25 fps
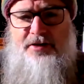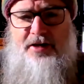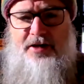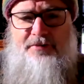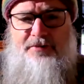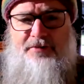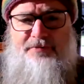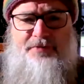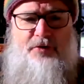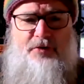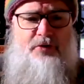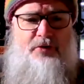
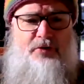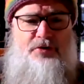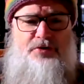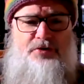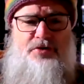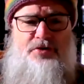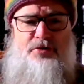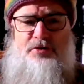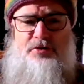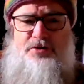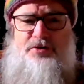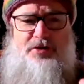You have
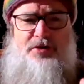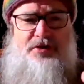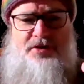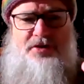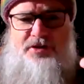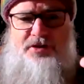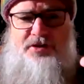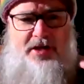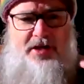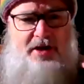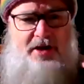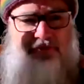all sorts of
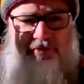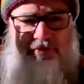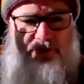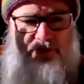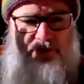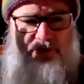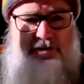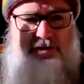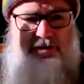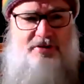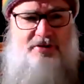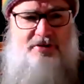stuff.
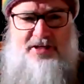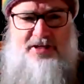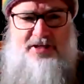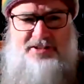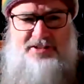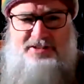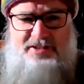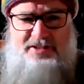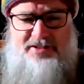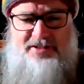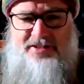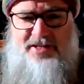It's just like,
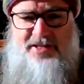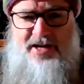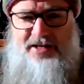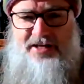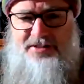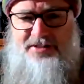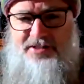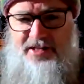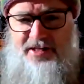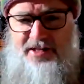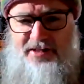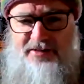it's
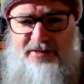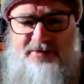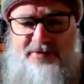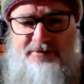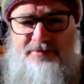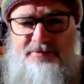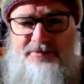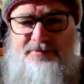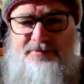disgusting.